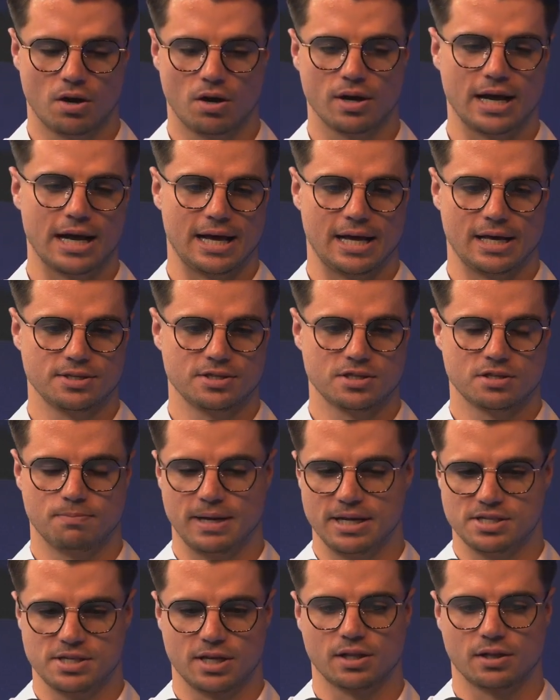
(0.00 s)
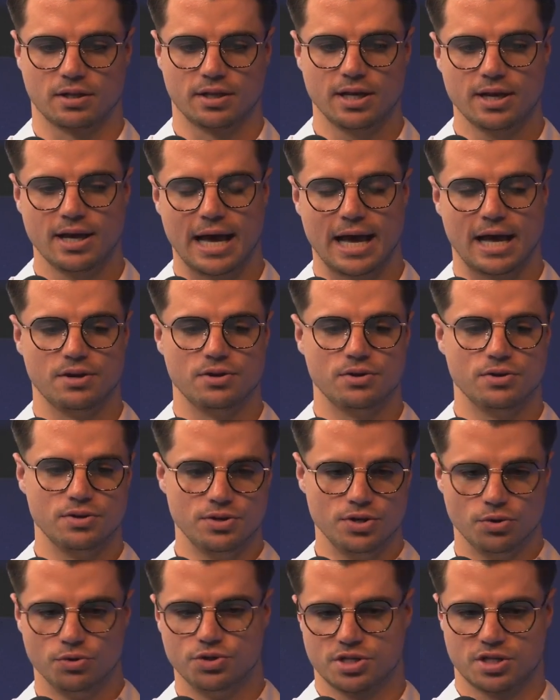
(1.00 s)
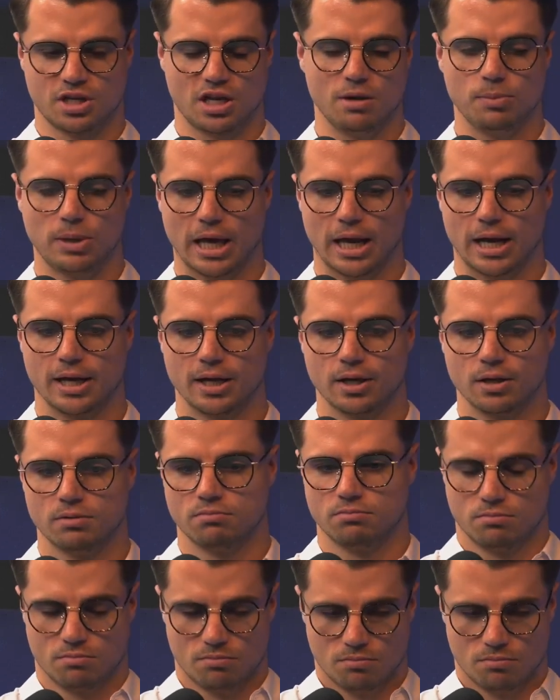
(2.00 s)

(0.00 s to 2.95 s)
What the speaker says: on ads basically, and you just keep getting